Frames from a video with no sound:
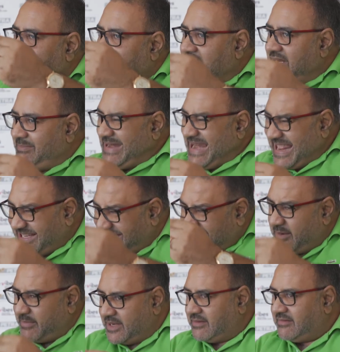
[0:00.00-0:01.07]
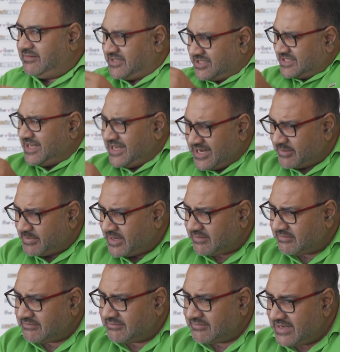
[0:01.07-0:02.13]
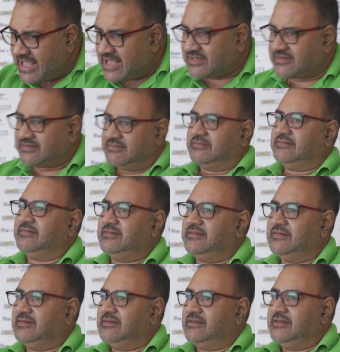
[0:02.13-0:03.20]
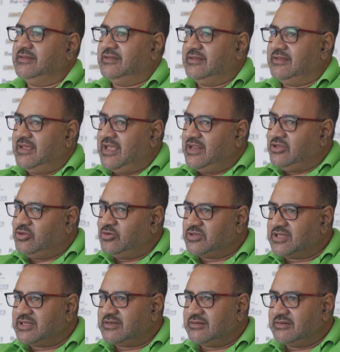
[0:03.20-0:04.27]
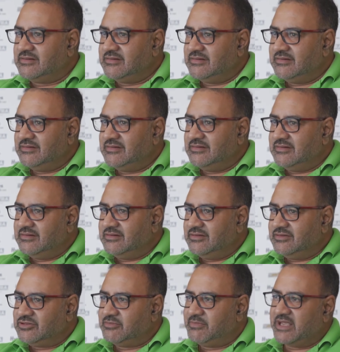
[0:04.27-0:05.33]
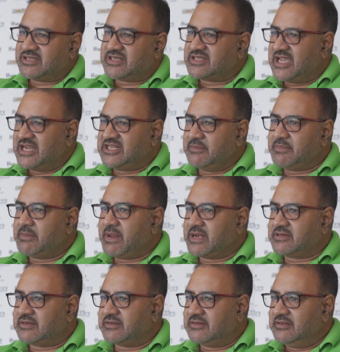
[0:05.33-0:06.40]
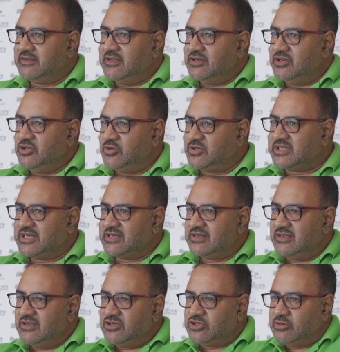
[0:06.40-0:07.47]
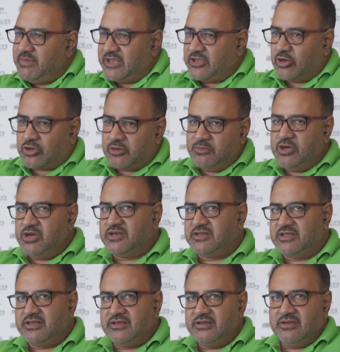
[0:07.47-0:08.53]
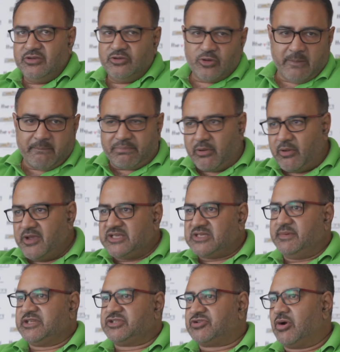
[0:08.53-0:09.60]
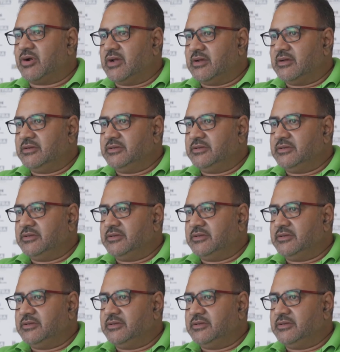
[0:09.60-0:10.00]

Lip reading: a little bit less, just a little bit less, and use it to make society a bit better. Use it to make your community, your employees a bit stronger.